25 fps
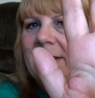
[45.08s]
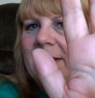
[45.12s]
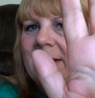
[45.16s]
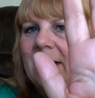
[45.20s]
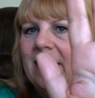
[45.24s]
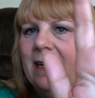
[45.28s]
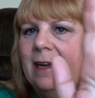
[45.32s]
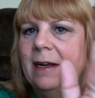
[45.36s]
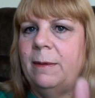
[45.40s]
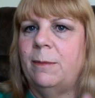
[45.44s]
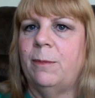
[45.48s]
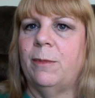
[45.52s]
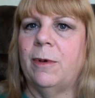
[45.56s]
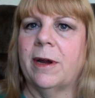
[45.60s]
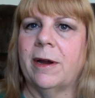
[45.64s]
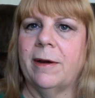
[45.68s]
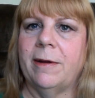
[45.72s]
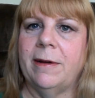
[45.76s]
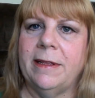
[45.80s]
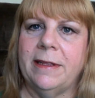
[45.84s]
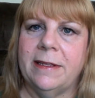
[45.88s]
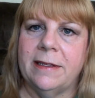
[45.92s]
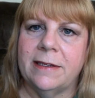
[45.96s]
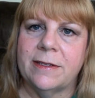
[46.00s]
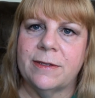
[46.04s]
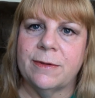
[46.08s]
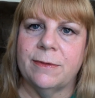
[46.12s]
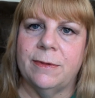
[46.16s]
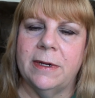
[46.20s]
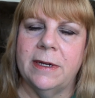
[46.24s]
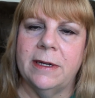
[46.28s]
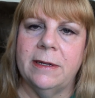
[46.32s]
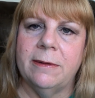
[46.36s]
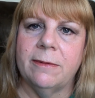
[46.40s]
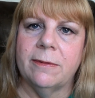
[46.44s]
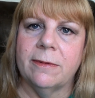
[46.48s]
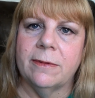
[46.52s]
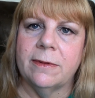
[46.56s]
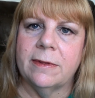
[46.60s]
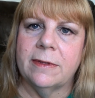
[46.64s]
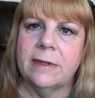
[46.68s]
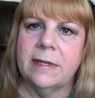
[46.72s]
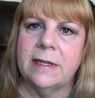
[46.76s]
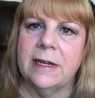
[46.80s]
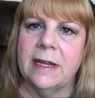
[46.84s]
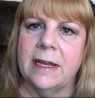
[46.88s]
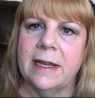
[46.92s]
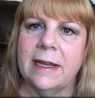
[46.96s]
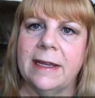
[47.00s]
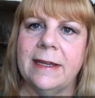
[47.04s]
I am wearing this one
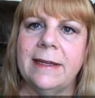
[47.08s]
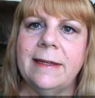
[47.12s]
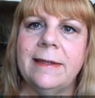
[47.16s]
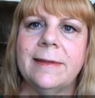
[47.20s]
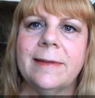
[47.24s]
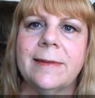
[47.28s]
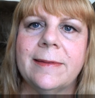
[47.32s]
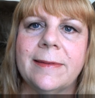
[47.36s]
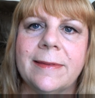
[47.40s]
today.